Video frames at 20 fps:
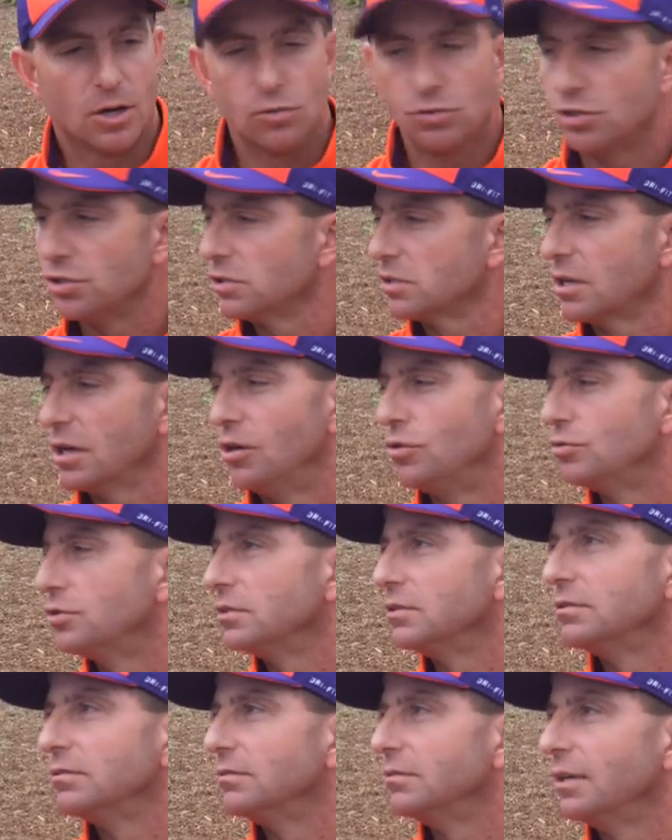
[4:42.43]
Coaching's
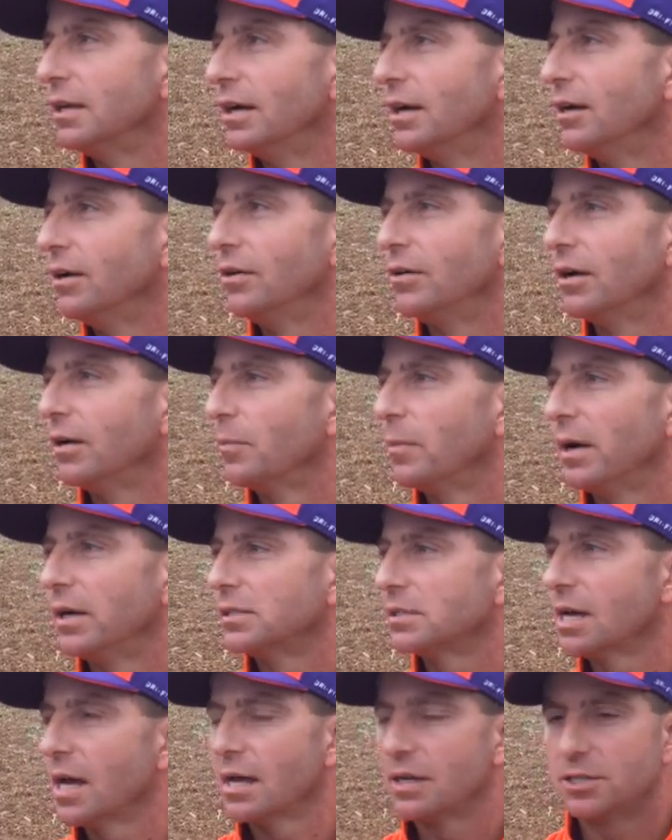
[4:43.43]
coaching.
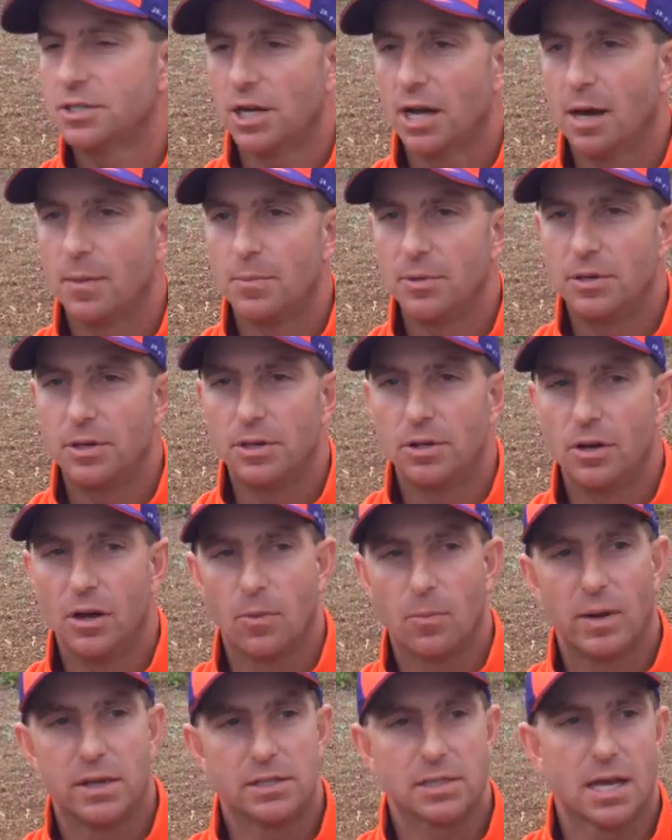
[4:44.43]
Everybody's got a job to do.
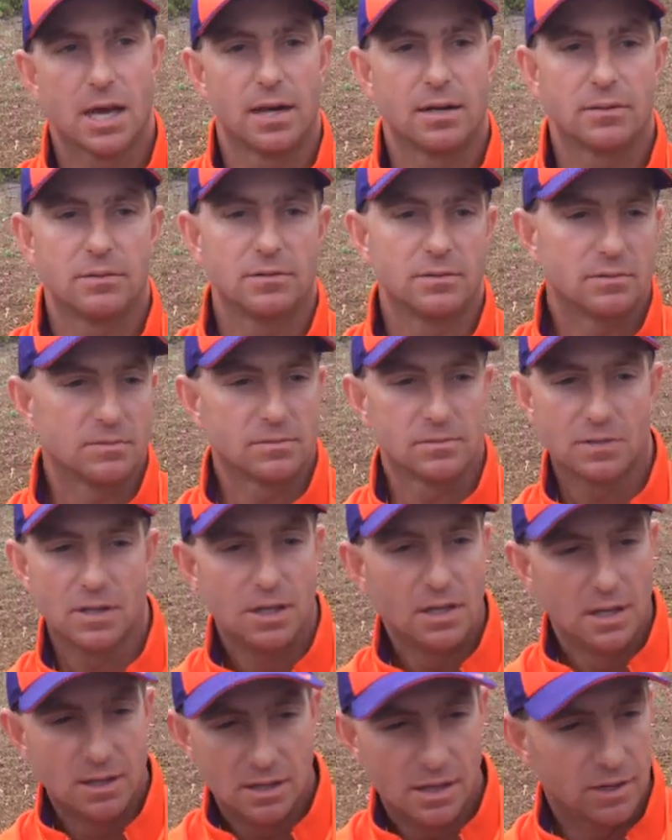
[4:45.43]
Everybody's got
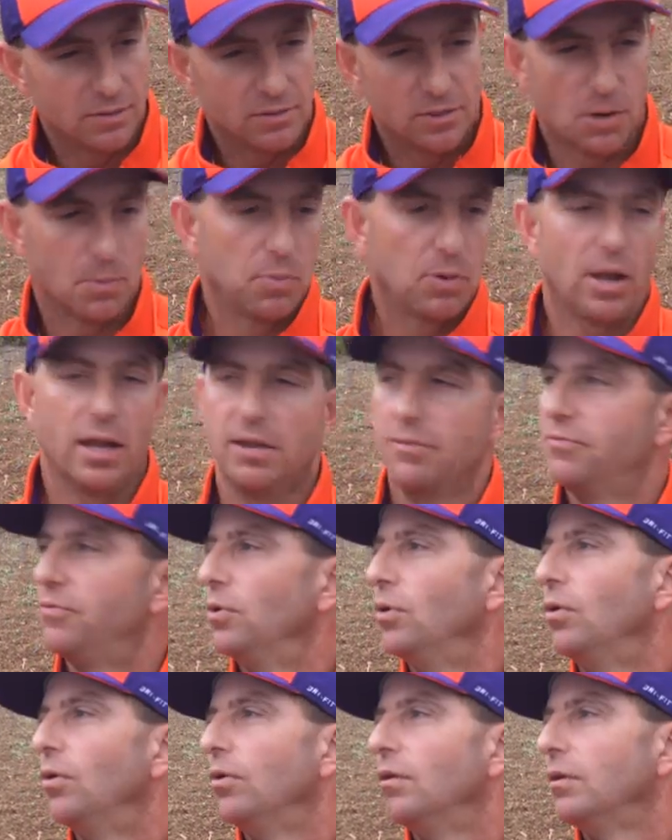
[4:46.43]
their plate
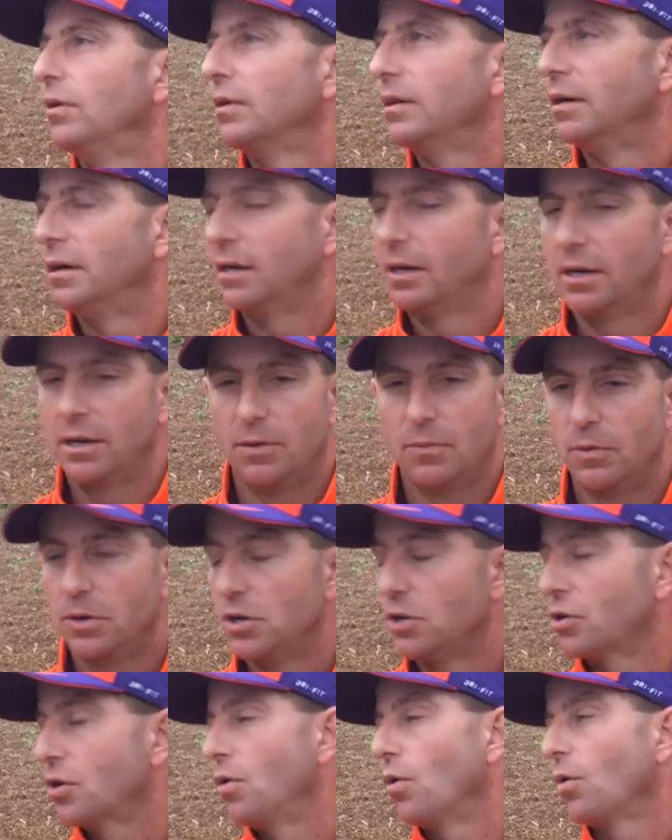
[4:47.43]
full. And when
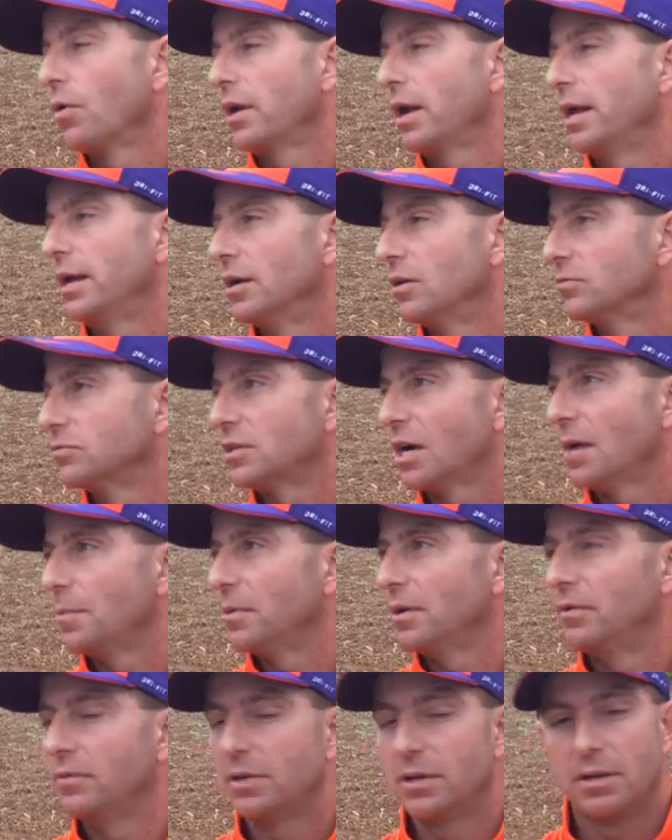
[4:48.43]
you're coordinating on top
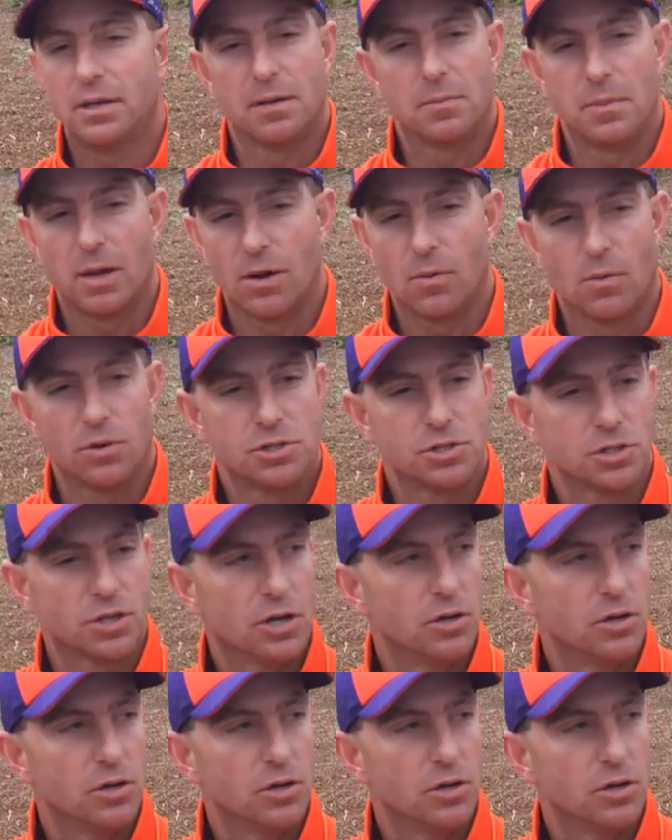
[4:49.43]
of it, it doesn't matter what you're